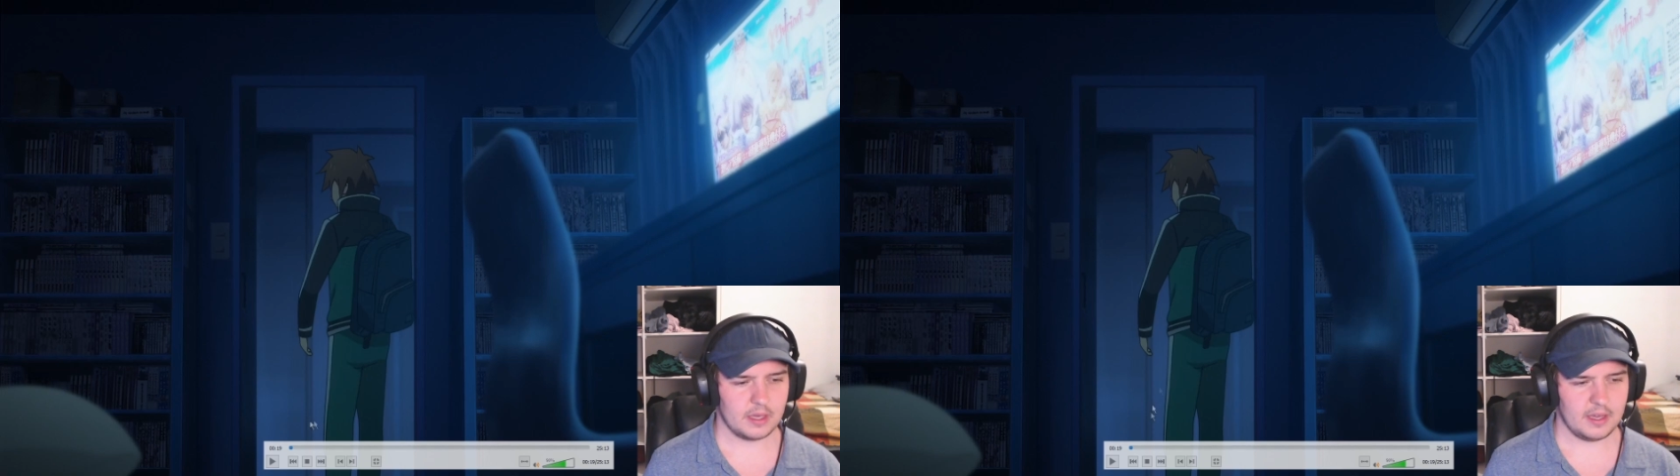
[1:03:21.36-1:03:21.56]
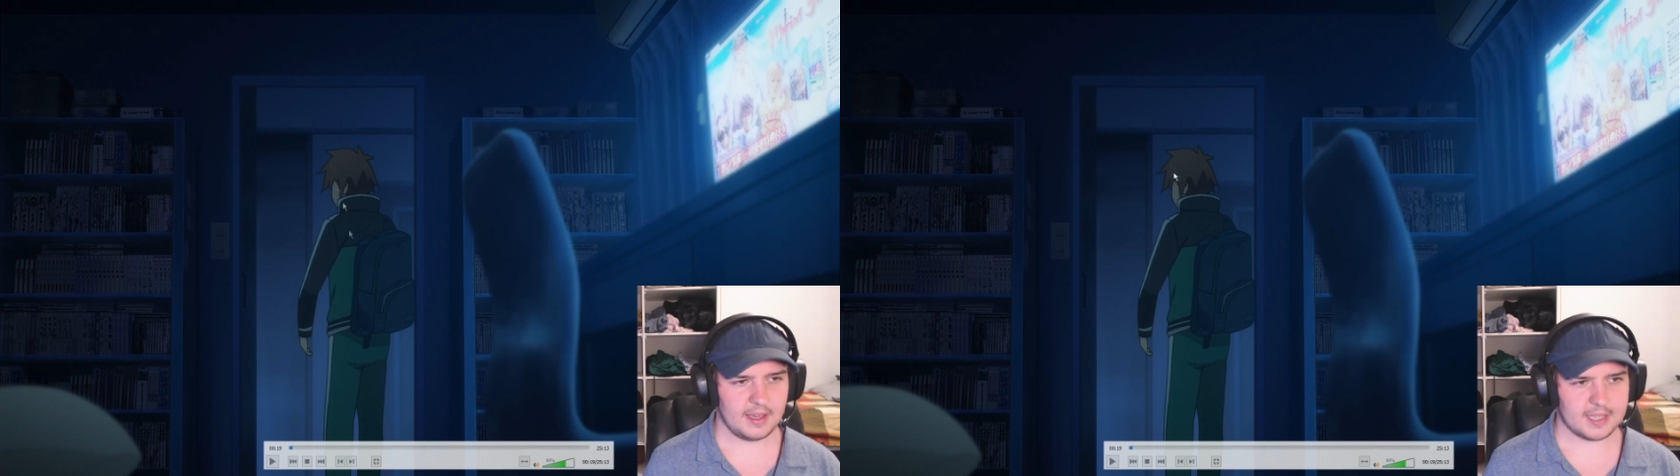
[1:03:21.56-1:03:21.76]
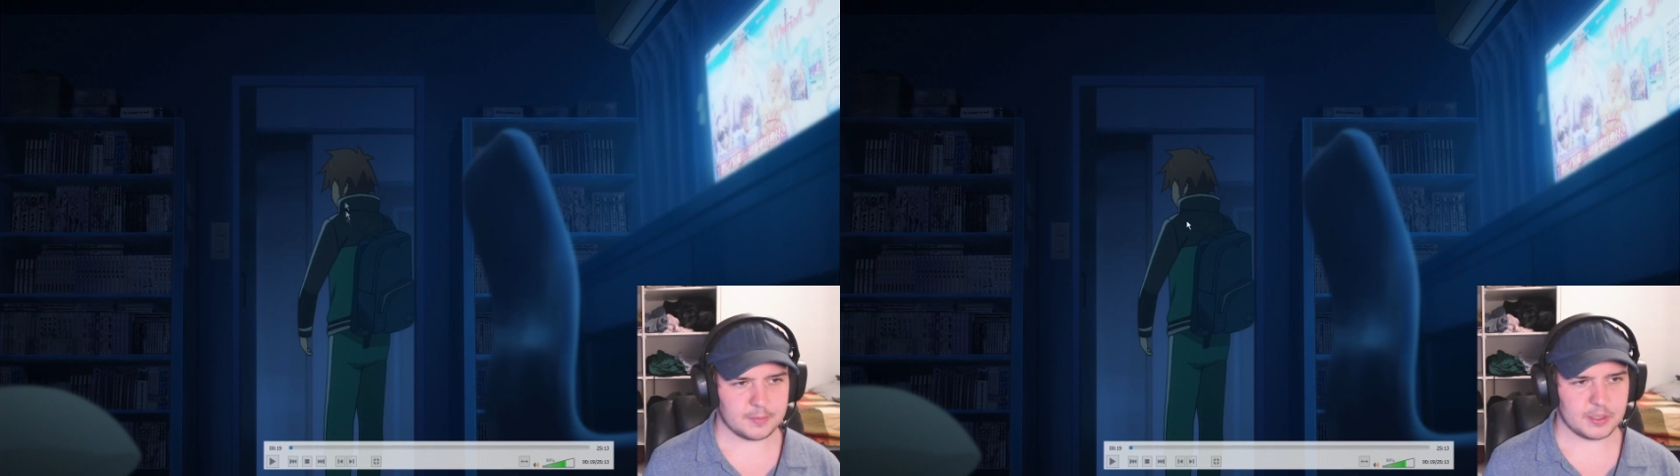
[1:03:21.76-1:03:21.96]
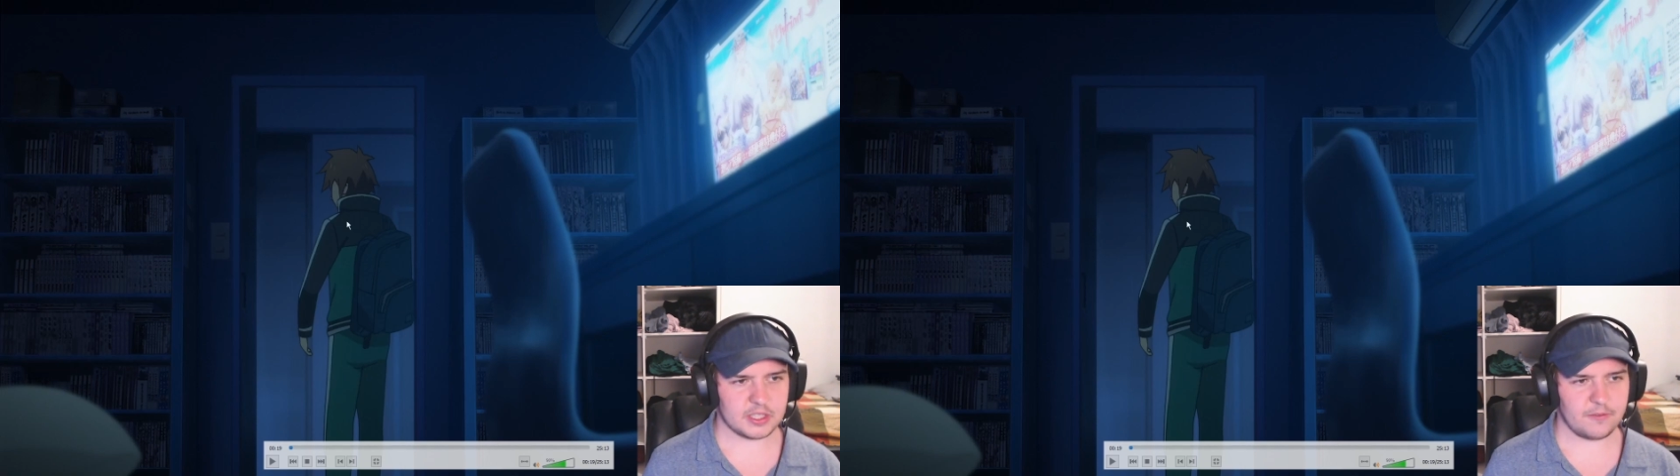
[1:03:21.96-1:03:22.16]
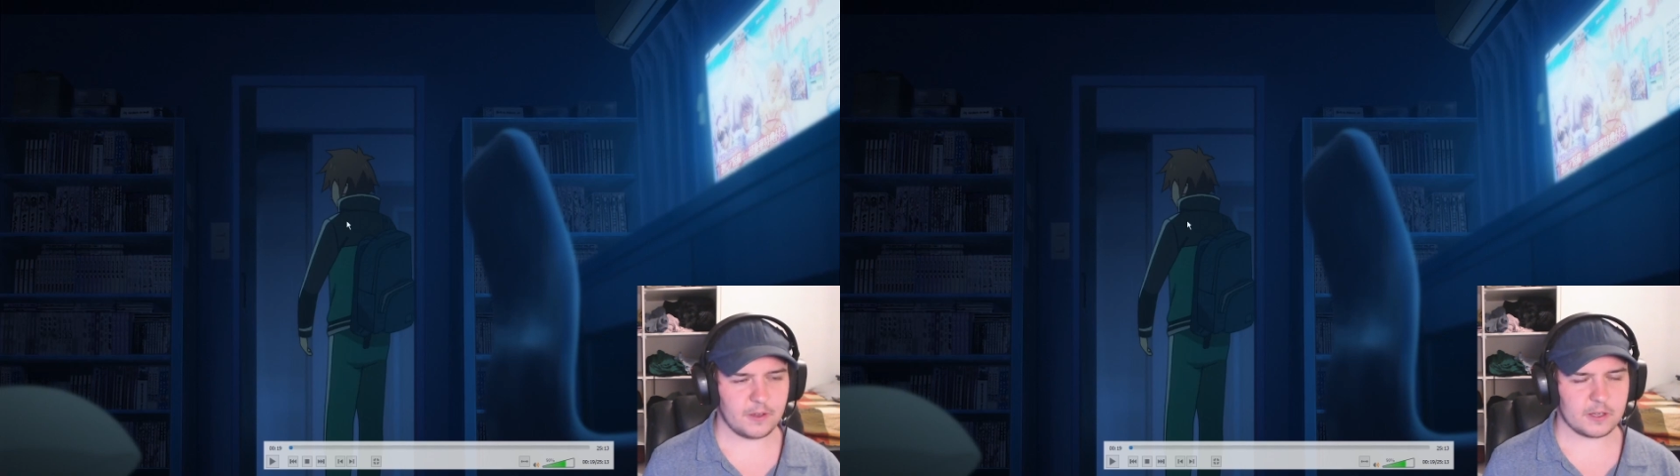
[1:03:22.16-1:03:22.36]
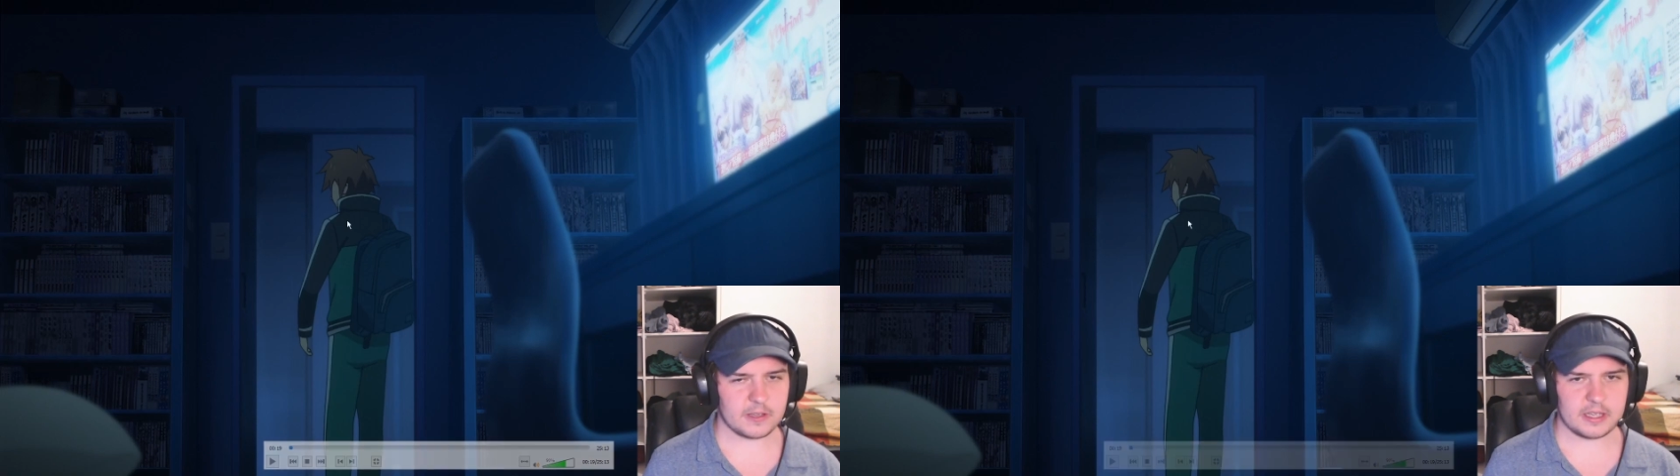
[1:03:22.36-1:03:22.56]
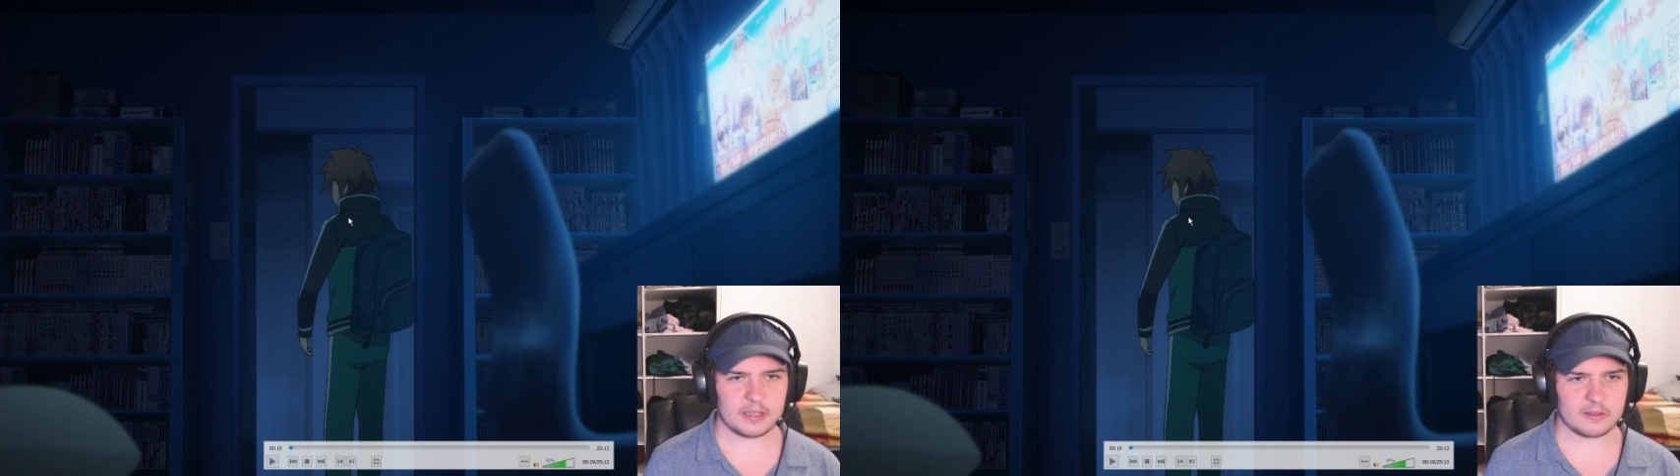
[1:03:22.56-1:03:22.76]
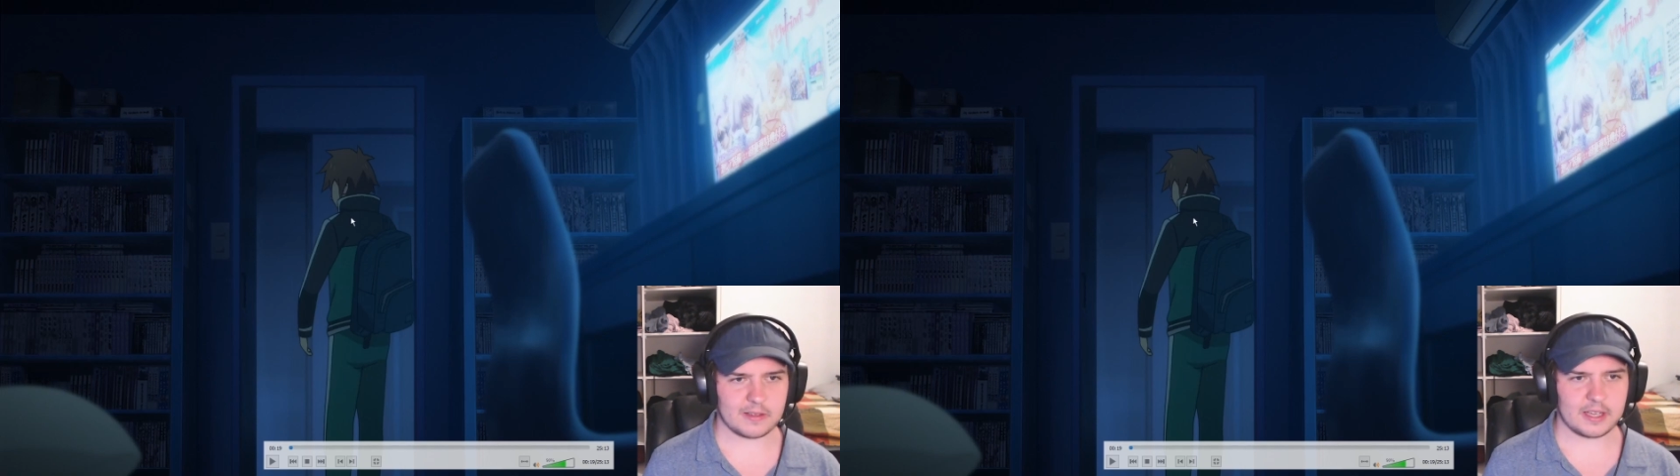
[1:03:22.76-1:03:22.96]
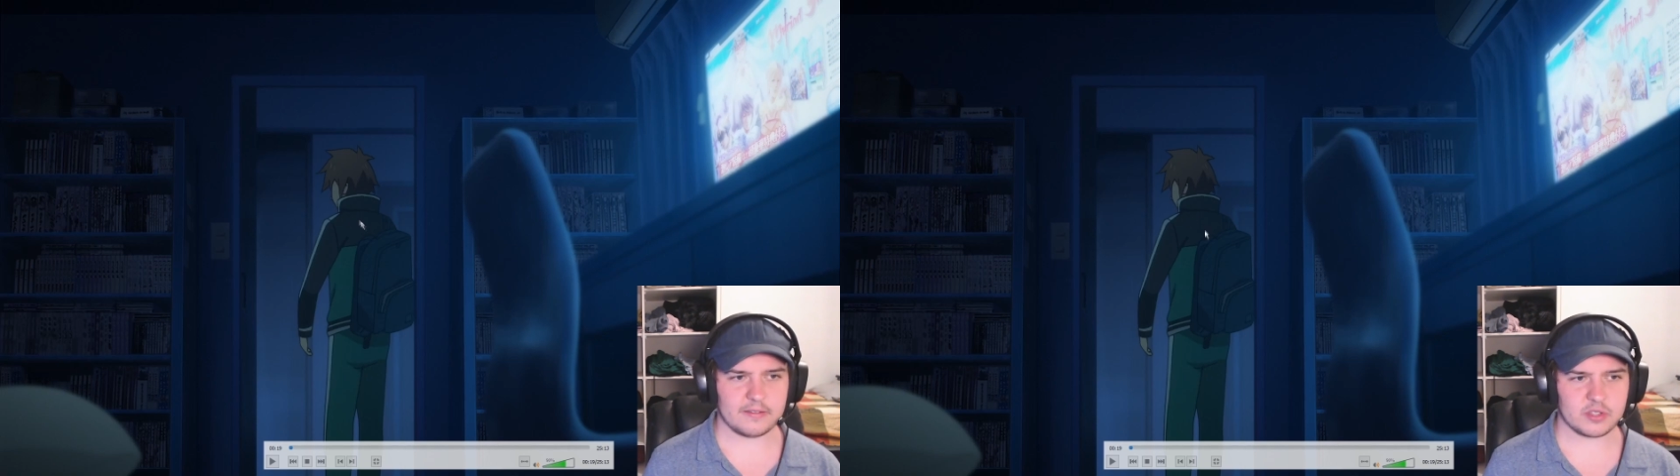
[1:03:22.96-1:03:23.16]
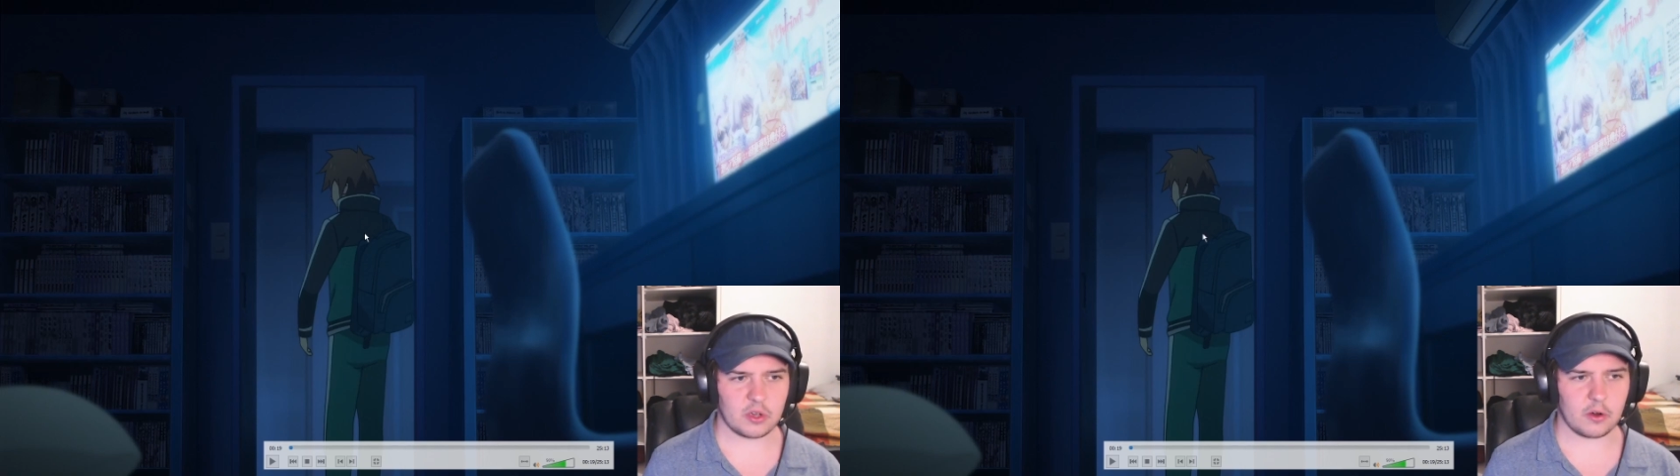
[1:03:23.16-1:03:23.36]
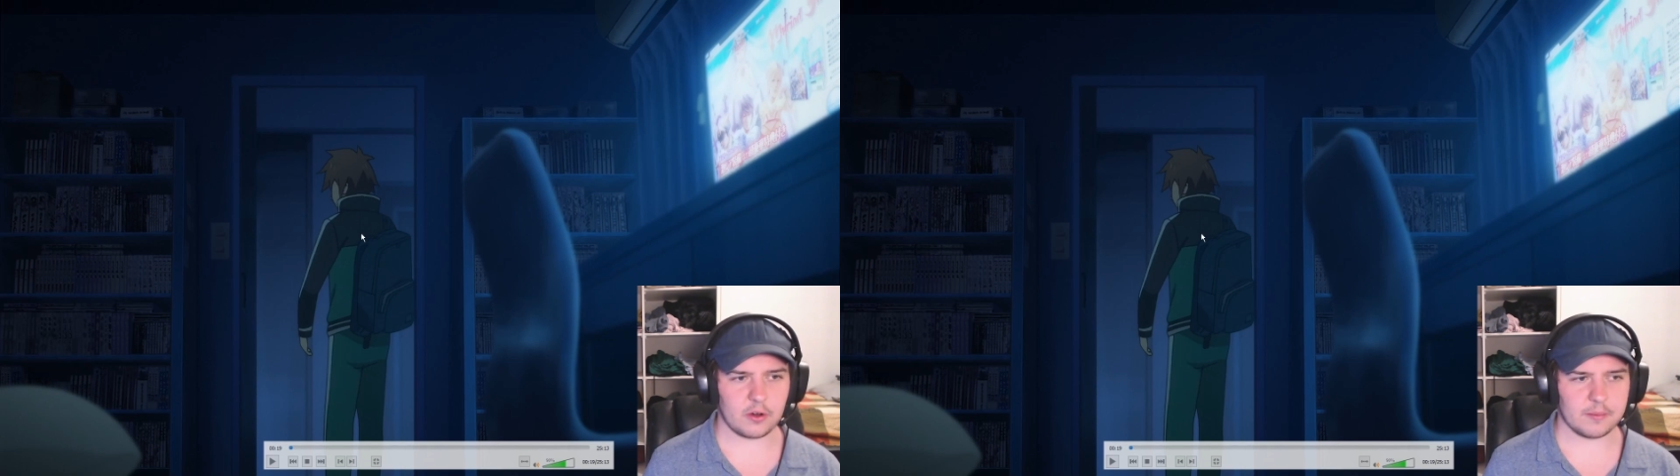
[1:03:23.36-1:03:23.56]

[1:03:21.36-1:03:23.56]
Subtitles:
He specifically leaves home,